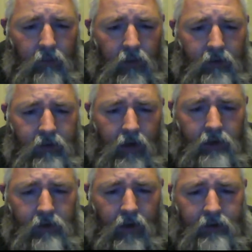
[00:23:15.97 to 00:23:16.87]

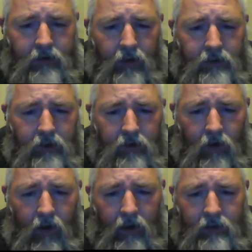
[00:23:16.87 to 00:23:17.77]
military dressed as
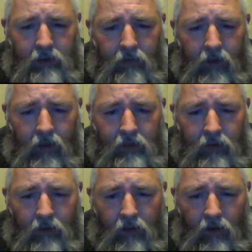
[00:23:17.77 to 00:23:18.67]
Ukrainian
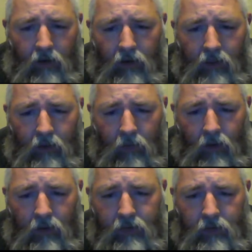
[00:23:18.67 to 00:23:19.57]
civilians are the
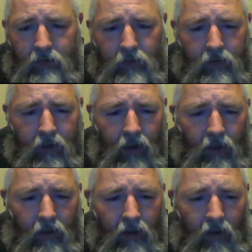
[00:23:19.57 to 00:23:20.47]
ones who took
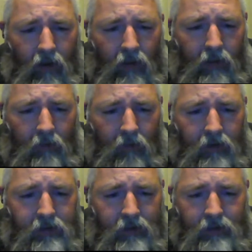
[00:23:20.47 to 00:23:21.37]
out all them
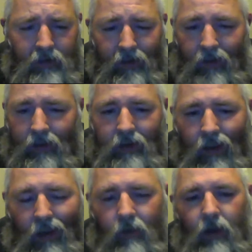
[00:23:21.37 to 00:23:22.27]
Russians?
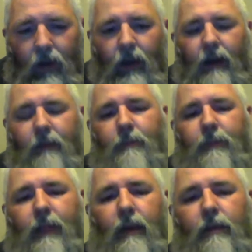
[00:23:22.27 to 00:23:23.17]
No, uh-uh,
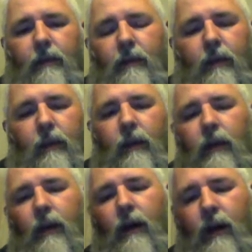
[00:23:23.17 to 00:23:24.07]
no.
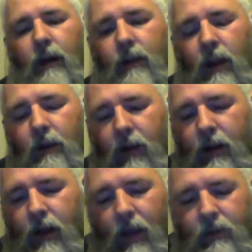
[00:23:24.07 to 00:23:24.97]
Uh, none of
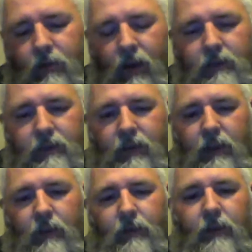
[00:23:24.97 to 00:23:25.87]
our guys are
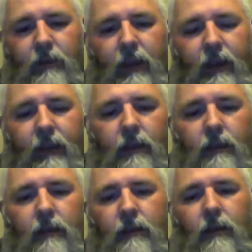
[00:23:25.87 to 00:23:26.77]
actually in the field yet.
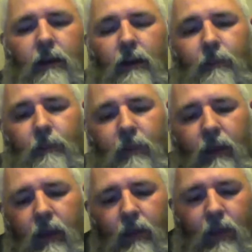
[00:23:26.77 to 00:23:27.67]
Uh,
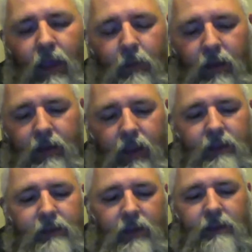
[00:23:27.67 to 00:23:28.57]
they we
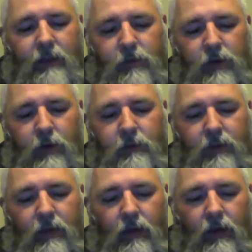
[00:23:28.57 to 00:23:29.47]
did send some
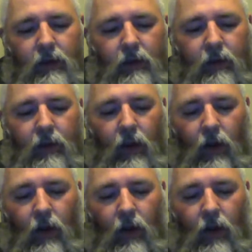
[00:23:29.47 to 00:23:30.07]
troops uh,